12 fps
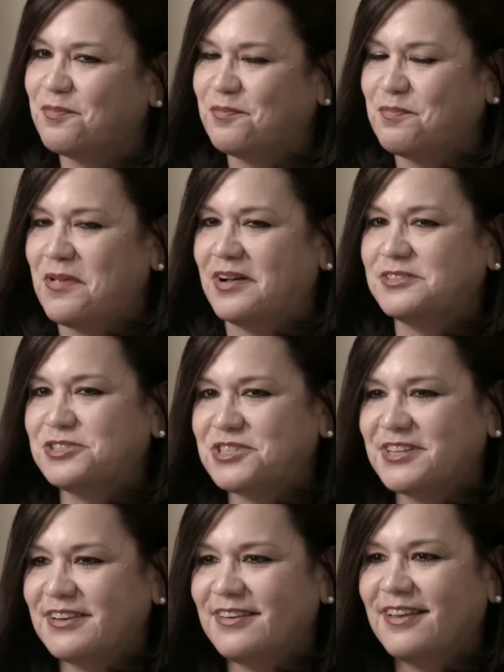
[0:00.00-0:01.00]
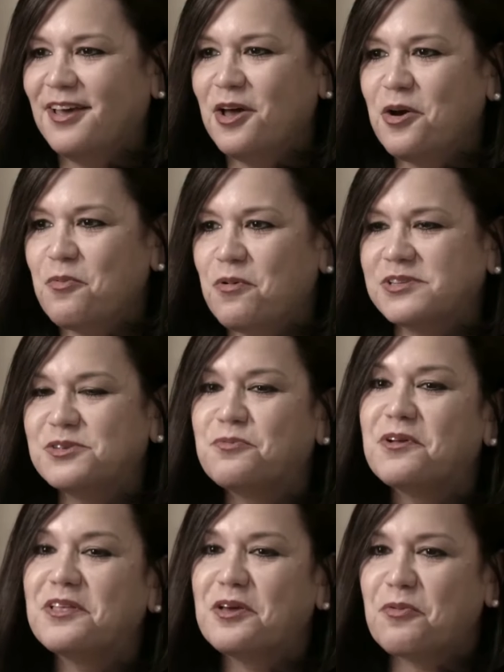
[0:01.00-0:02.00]
much, and wasn't
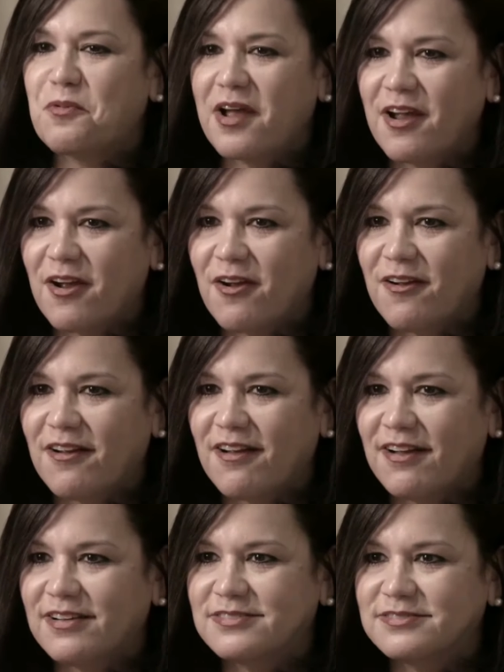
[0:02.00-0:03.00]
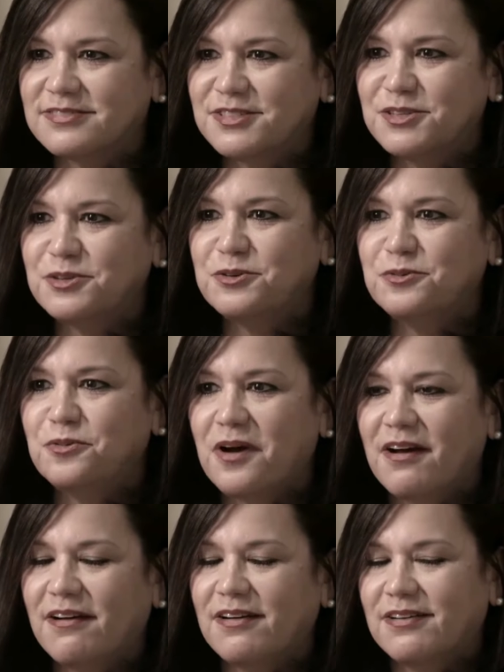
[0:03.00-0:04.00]
really aware too
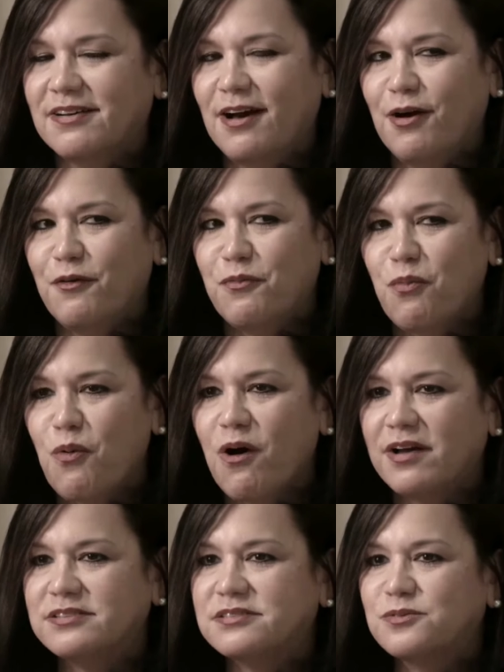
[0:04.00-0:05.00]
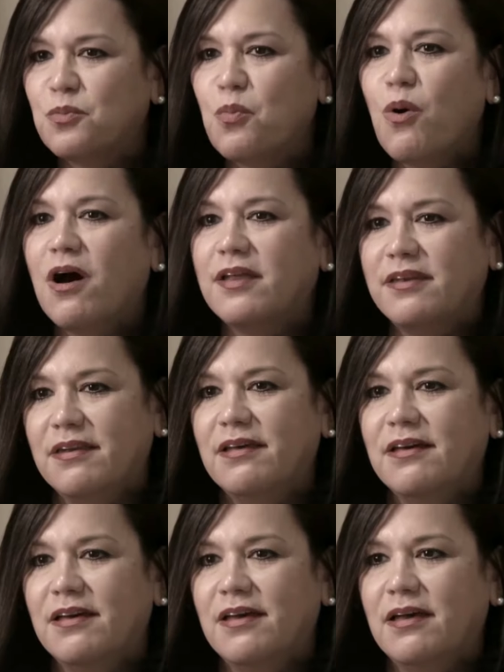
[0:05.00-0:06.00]
of what one
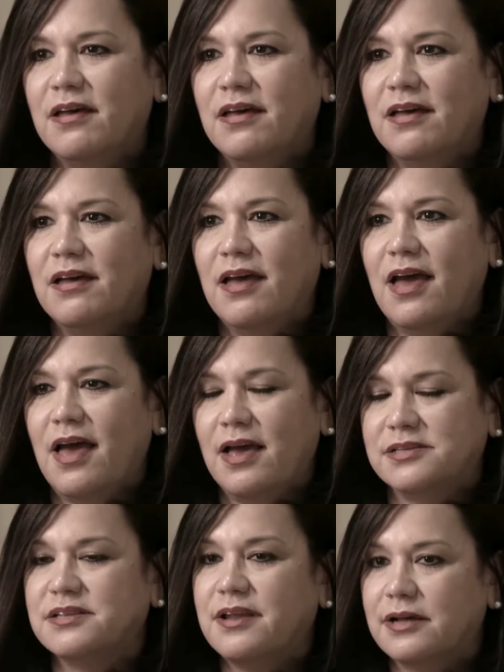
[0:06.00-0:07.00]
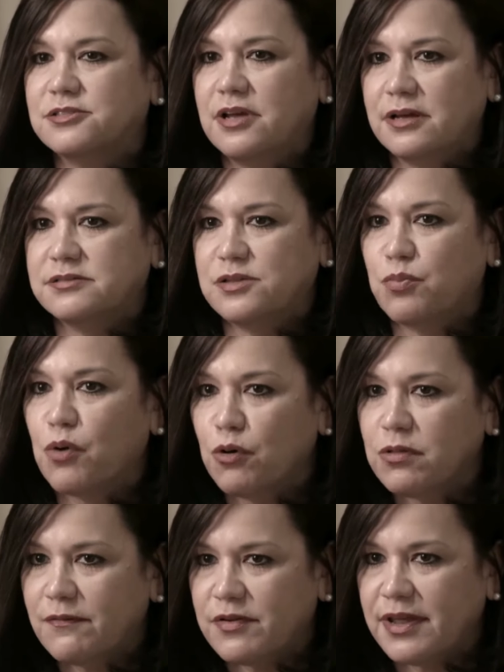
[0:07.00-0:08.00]
as the
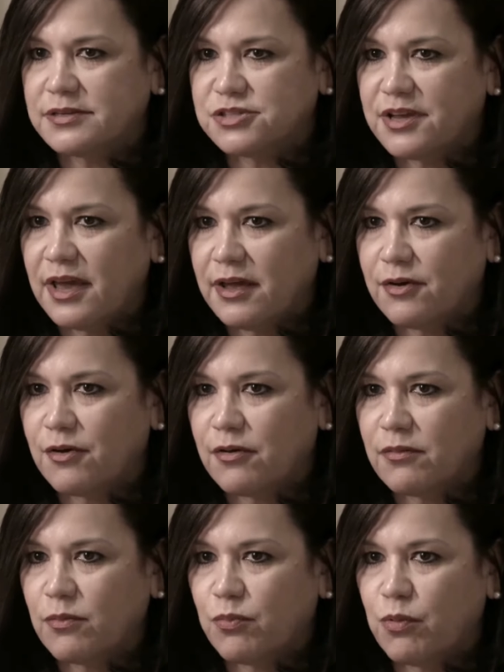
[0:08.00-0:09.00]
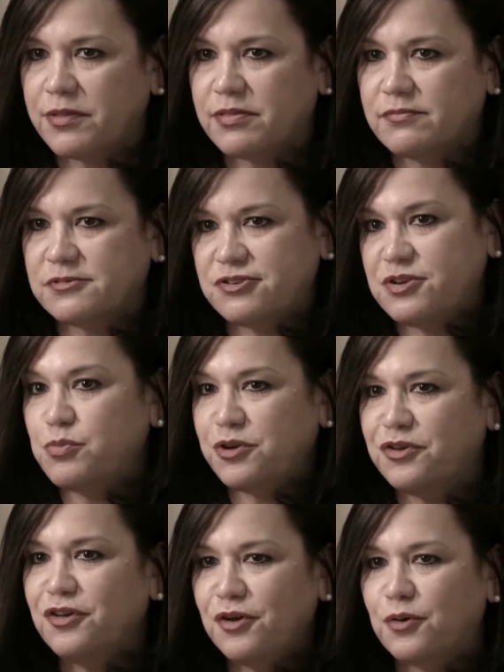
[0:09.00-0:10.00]
role of an educator, what she would
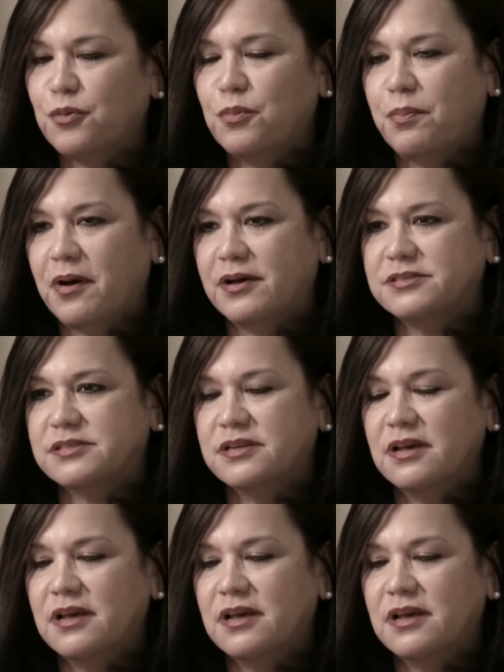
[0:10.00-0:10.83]
do. But